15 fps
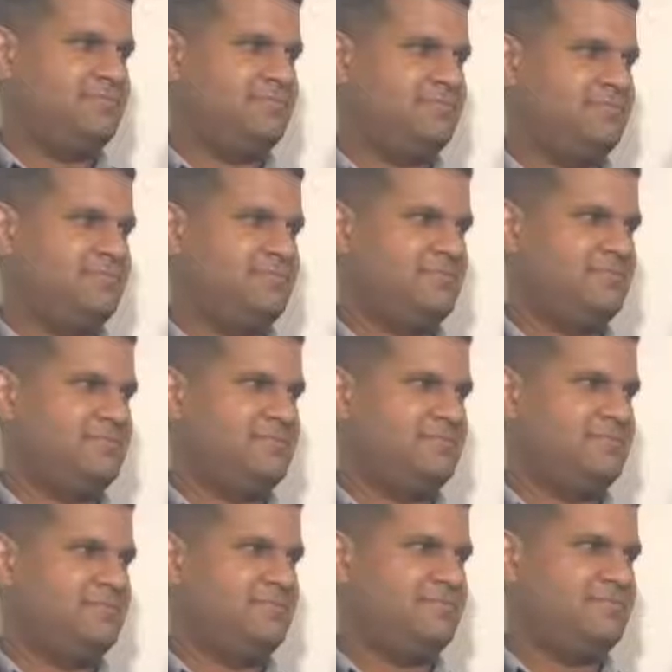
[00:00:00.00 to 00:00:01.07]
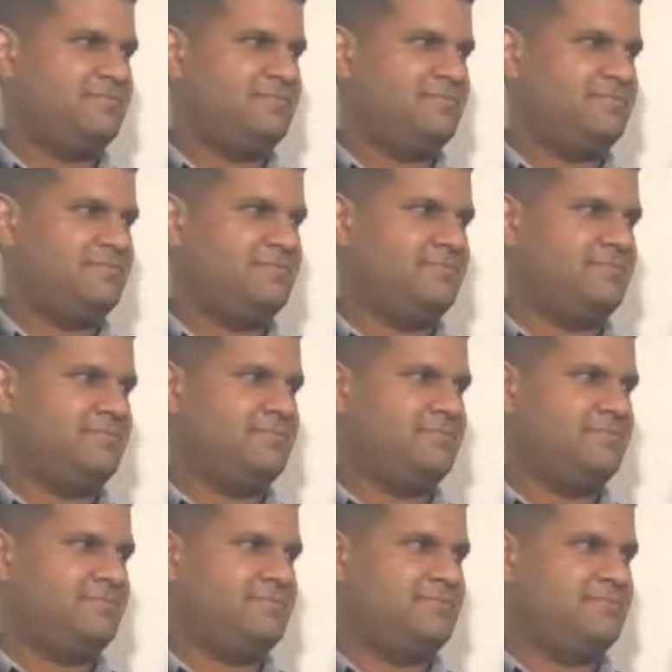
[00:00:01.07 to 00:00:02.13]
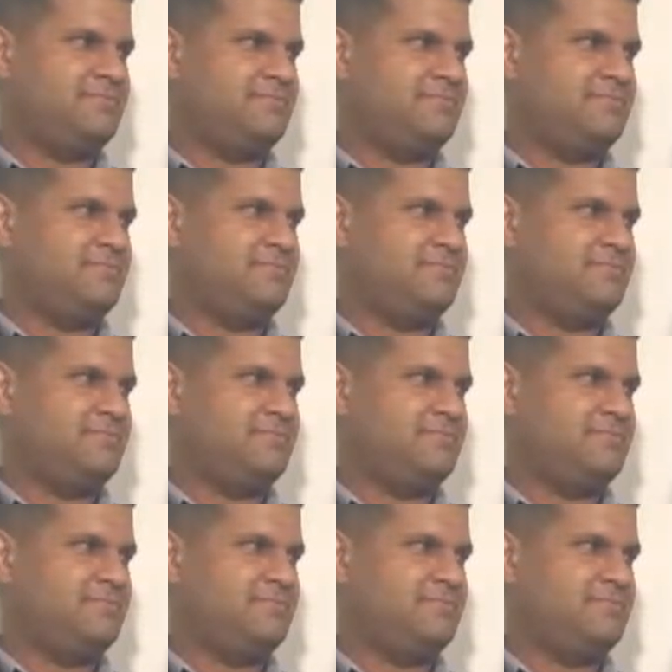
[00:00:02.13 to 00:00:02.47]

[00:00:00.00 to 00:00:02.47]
No words are spoken by the person on screen.